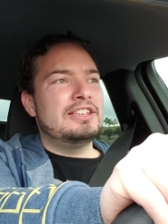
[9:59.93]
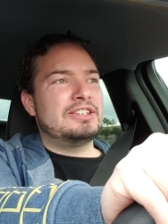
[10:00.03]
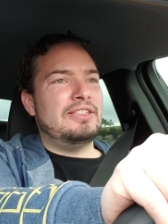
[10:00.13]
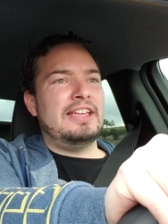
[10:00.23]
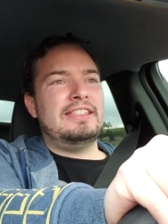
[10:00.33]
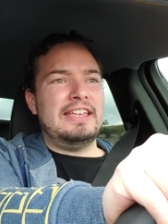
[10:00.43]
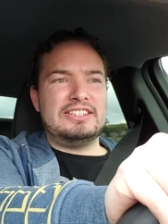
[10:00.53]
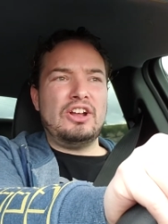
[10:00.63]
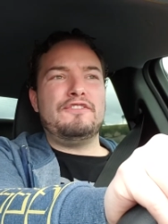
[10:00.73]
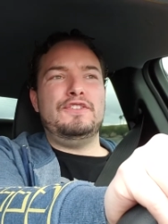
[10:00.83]
So then they
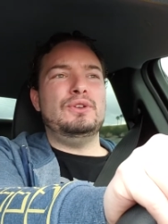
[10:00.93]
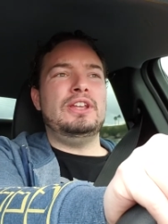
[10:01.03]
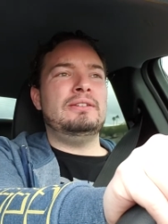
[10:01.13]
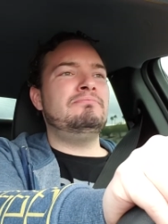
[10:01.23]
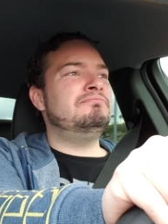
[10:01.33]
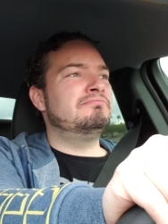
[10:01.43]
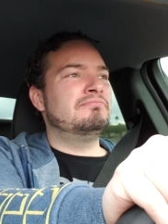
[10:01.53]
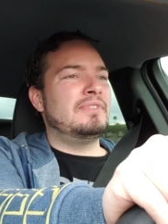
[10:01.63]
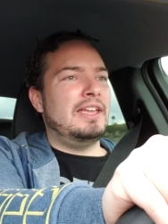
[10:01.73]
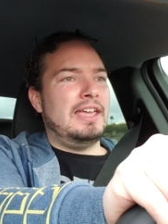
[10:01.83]
start
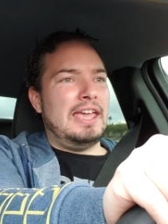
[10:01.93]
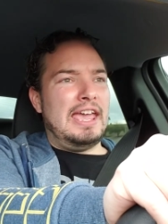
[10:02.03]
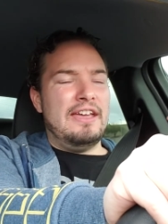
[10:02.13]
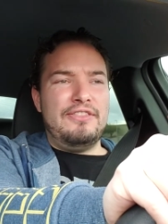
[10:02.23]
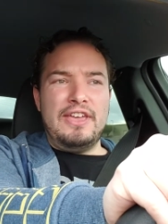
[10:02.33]
feuding, and